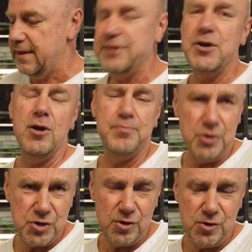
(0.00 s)
They don't
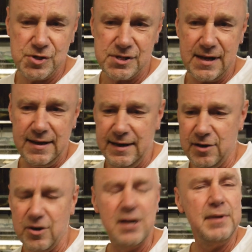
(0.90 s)
produce an
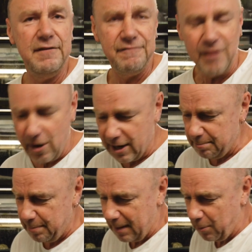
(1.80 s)
incredibly
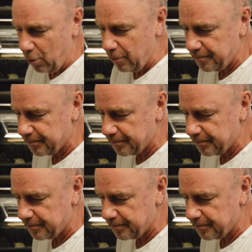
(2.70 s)
fine bubble,